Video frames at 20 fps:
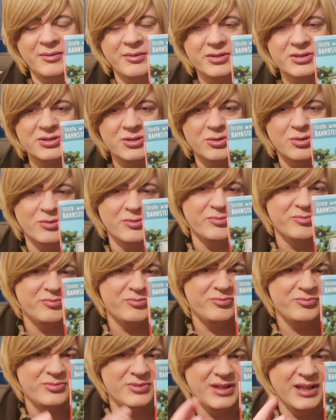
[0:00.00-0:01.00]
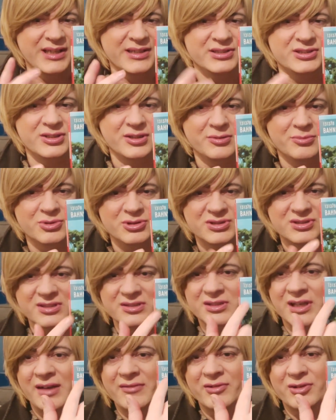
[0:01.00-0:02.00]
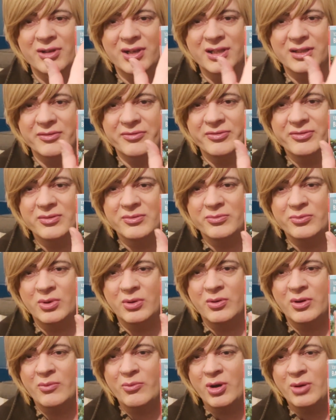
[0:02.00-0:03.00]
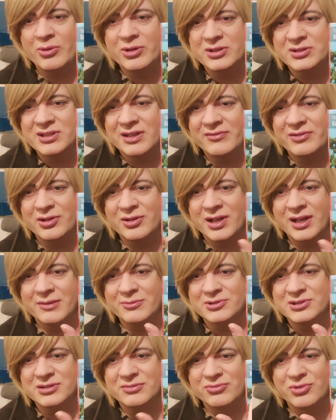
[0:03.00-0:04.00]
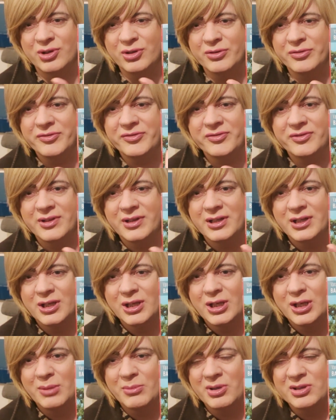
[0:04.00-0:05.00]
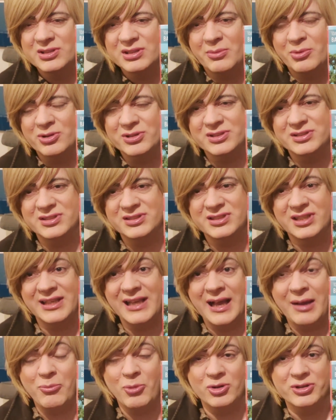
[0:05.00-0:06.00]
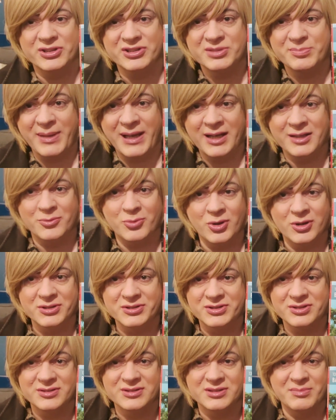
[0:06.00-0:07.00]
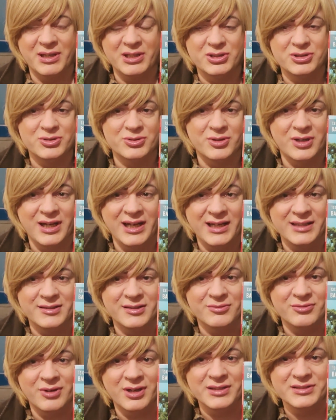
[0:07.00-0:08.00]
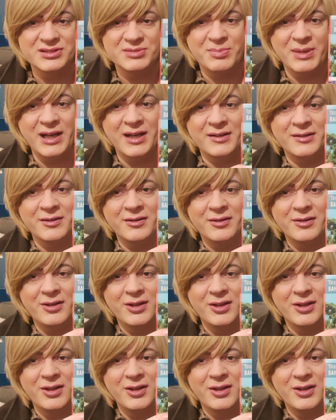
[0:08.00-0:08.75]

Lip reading: sort of issue was to have a look at what I wanted to have a look at was the roof, because I wanted to see what the span was to make sure I had the right span,